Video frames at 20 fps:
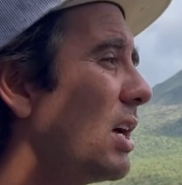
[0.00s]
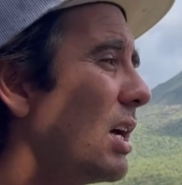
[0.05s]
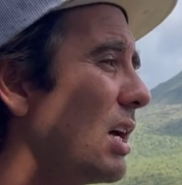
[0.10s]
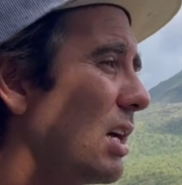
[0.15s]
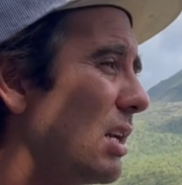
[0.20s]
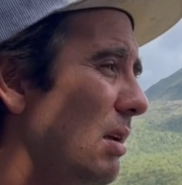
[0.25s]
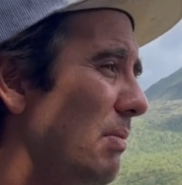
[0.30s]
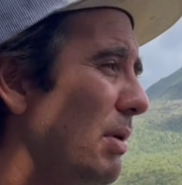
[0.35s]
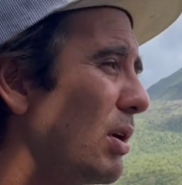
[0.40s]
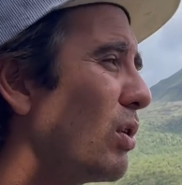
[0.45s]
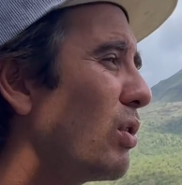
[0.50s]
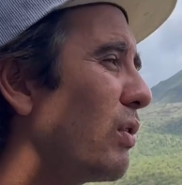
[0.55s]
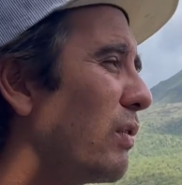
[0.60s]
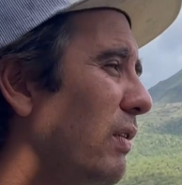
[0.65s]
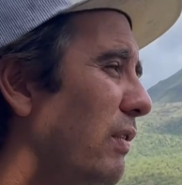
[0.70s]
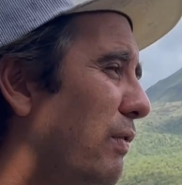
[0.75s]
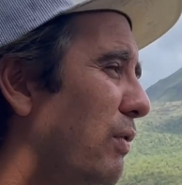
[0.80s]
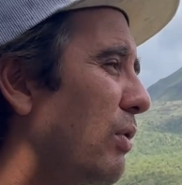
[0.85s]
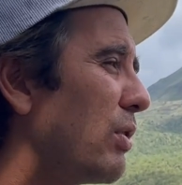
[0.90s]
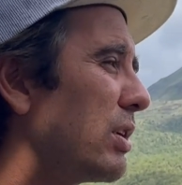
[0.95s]
in the middle of
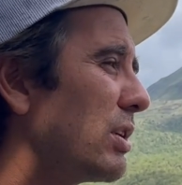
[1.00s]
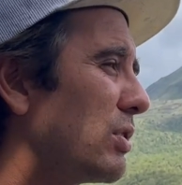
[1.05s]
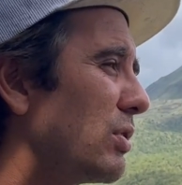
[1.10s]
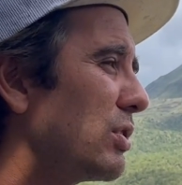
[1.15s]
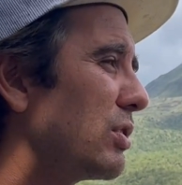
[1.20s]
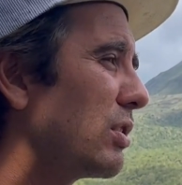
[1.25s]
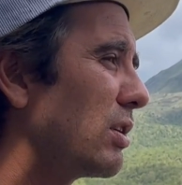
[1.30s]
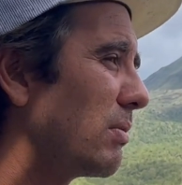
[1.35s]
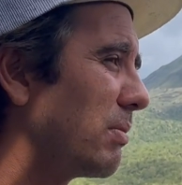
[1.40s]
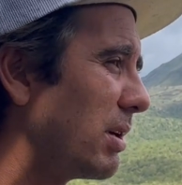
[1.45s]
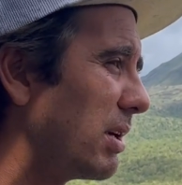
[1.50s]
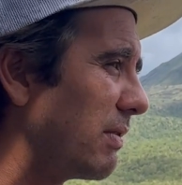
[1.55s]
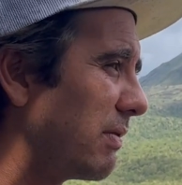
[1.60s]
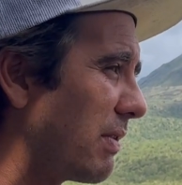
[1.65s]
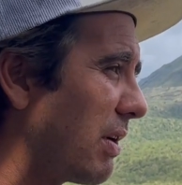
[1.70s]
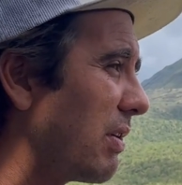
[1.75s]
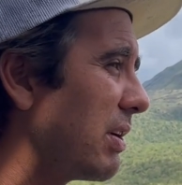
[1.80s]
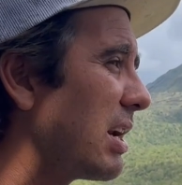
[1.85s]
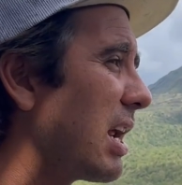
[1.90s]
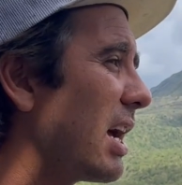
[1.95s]
the forest. So it's going to be
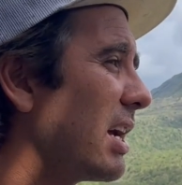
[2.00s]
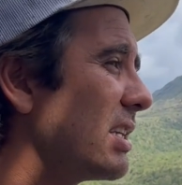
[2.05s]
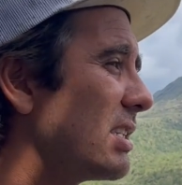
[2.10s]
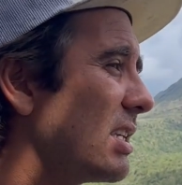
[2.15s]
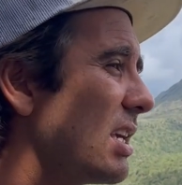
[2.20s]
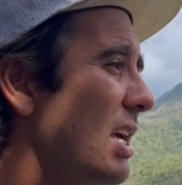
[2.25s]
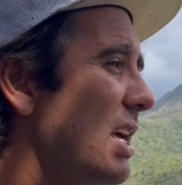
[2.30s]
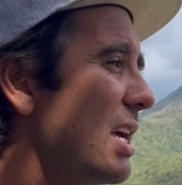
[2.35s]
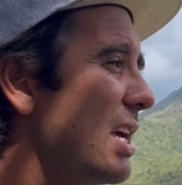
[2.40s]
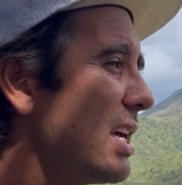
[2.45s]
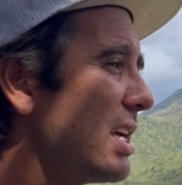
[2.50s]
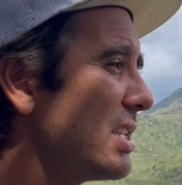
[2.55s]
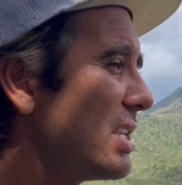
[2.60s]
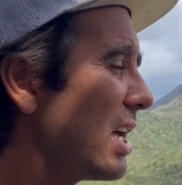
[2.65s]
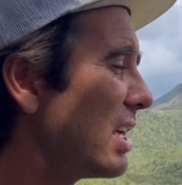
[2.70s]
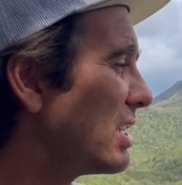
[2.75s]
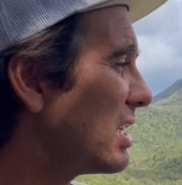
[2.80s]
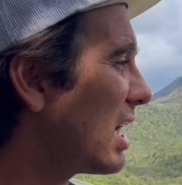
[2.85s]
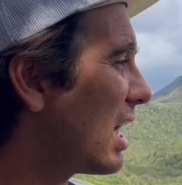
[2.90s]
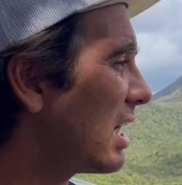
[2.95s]
very nice. The
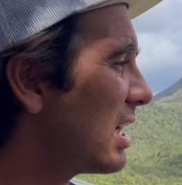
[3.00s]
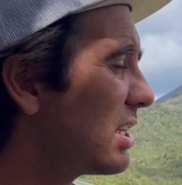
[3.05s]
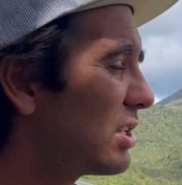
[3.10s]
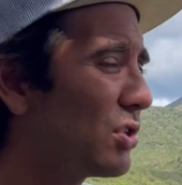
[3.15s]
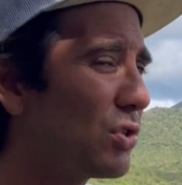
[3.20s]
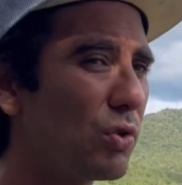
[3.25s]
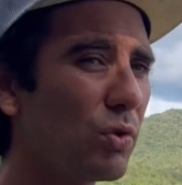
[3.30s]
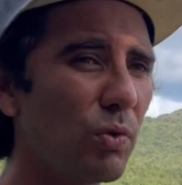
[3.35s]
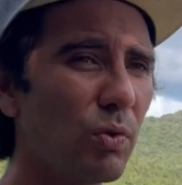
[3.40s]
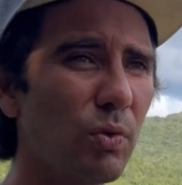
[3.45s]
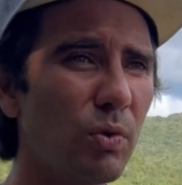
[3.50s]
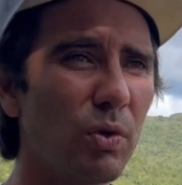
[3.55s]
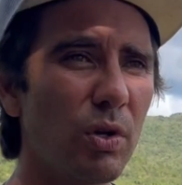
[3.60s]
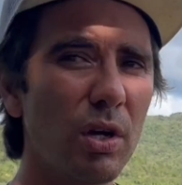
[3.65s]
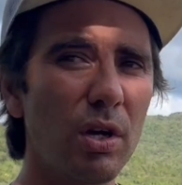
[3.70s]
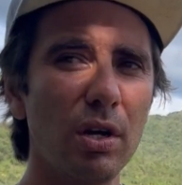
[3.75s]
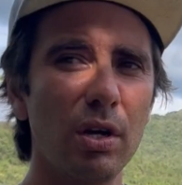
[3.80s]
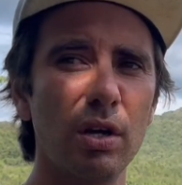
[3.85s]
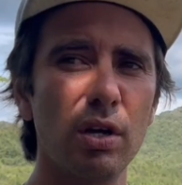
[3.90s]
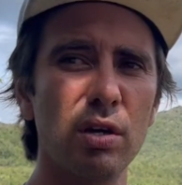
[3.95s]
idea is to
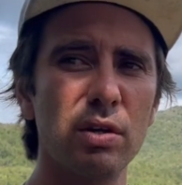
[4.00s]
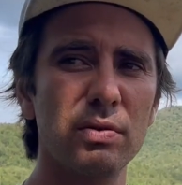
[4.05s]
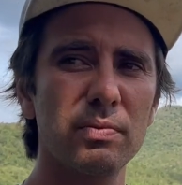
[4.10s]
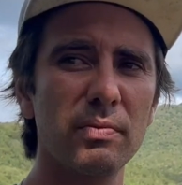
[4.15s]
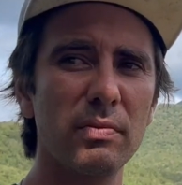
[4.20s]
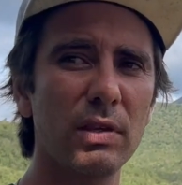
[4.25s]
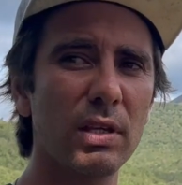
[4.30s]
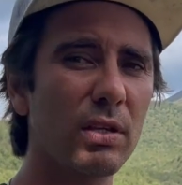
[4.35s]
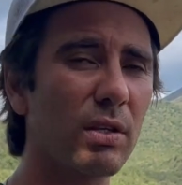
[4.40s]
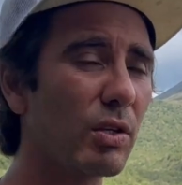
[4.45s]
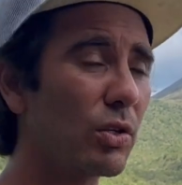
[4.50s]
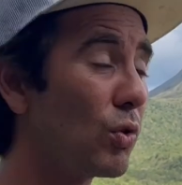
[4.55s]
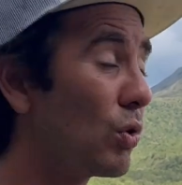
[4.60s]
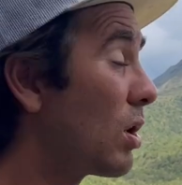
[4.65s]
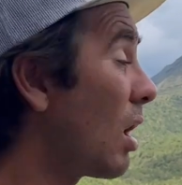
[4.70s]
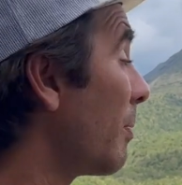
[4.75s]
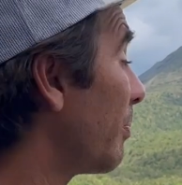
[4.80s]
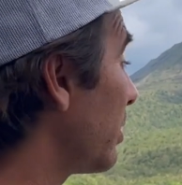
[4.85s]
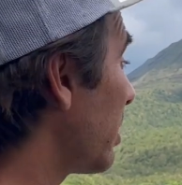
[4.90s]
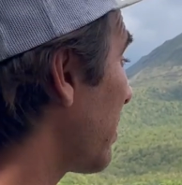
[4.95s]

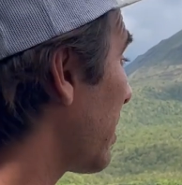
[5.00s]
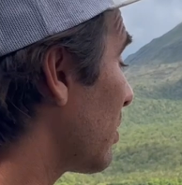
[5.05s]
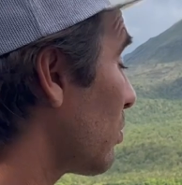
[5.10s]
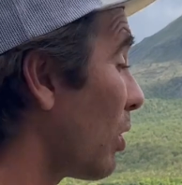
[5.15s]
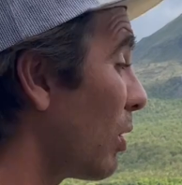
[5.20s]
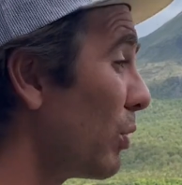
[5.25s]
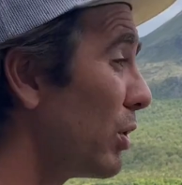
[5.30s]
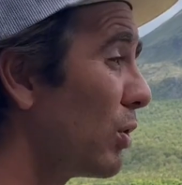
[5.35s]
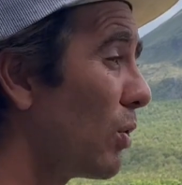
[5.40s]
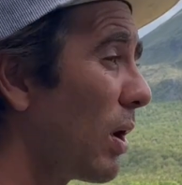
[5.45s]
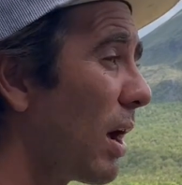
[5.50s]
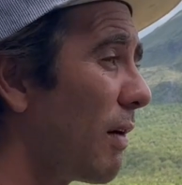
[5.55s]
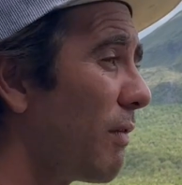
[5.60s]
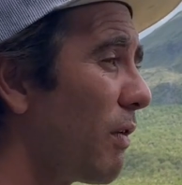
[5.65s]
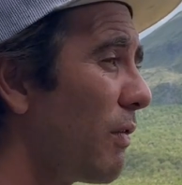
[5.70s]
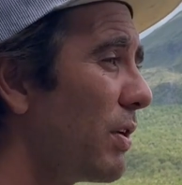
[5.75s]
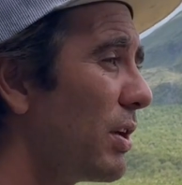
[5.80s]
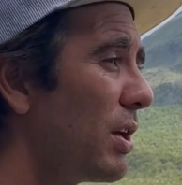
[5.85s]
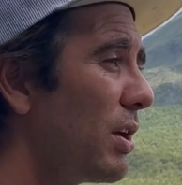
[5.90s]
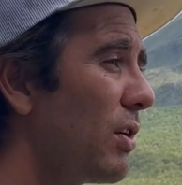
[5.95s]
complement what we don't have
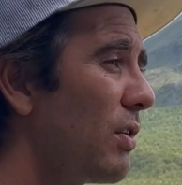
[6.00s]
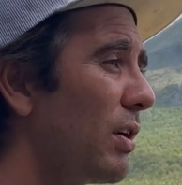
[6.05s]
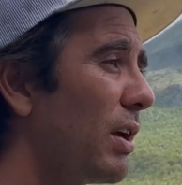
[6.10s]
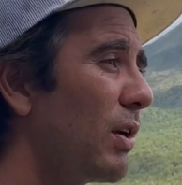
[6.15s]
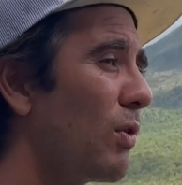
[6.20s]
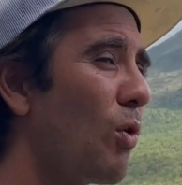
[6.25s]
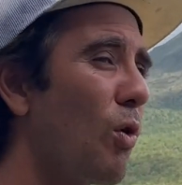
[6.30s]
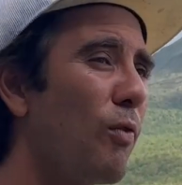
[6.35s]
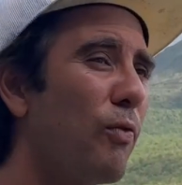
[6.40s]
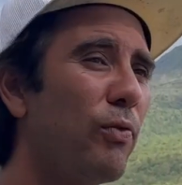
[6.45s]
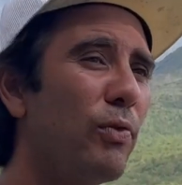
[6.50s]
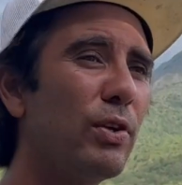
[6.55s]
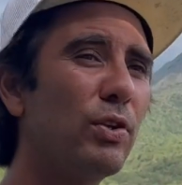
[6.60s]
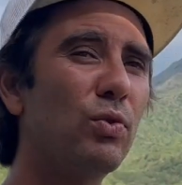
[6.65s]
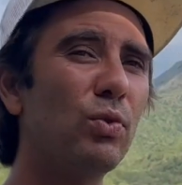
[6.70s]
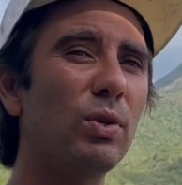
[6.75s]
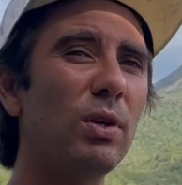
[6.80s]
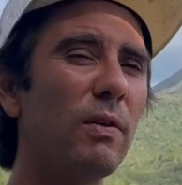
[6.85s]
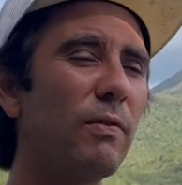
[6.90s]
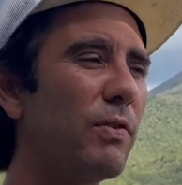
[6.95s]
over here, and hopefully
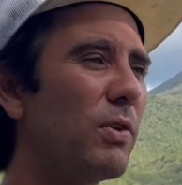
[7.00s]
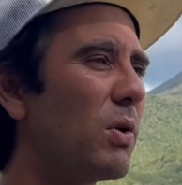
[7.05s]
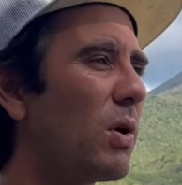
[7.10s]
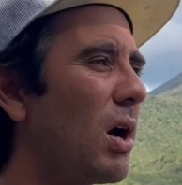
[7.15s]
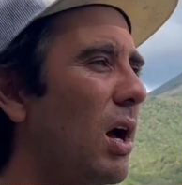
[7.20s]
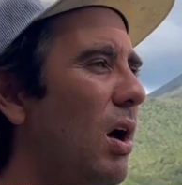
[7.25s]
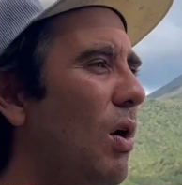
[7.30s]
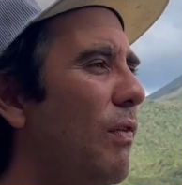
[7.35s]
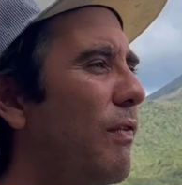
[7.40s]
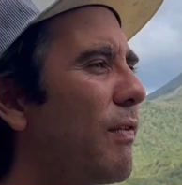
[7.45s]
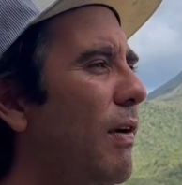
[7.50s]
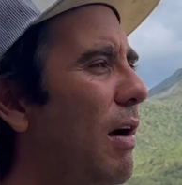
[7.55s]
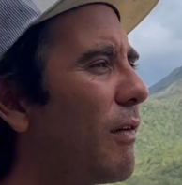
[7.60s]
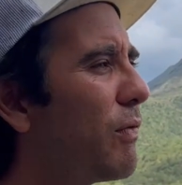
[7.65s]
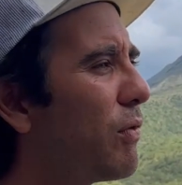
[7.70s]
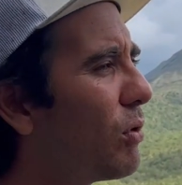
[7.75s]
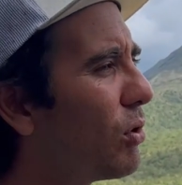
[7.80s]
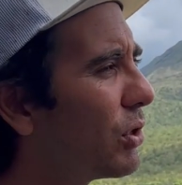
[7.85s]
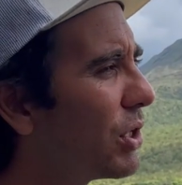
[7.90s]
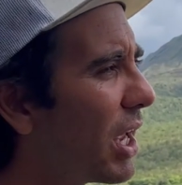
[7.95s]
to give you a
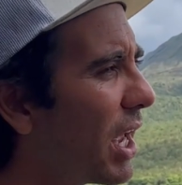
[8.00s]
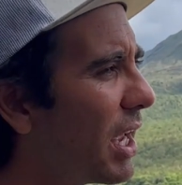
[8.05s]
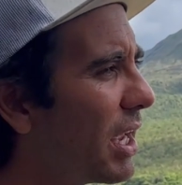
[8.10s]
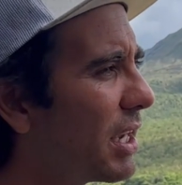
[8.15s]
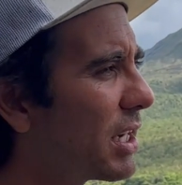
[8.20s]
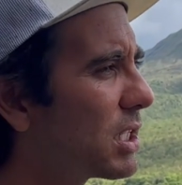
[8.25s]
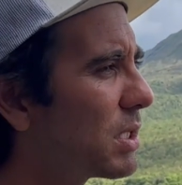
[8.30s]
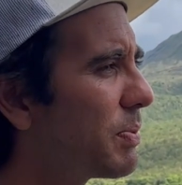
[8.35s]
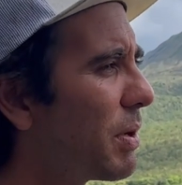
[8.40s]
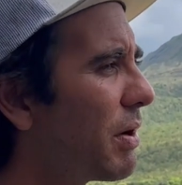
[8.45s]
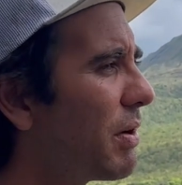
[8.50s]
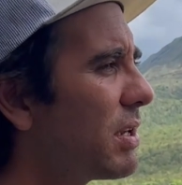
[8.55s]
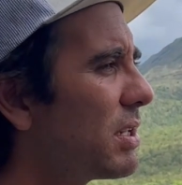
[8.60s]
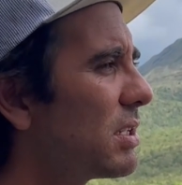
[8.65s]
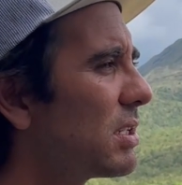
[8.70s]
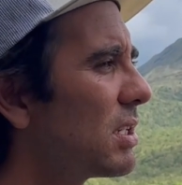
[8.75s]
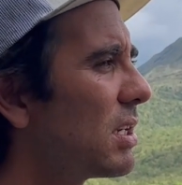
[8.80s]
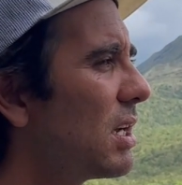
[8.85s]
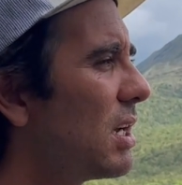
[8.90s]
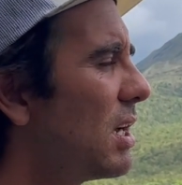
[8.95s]
full day experience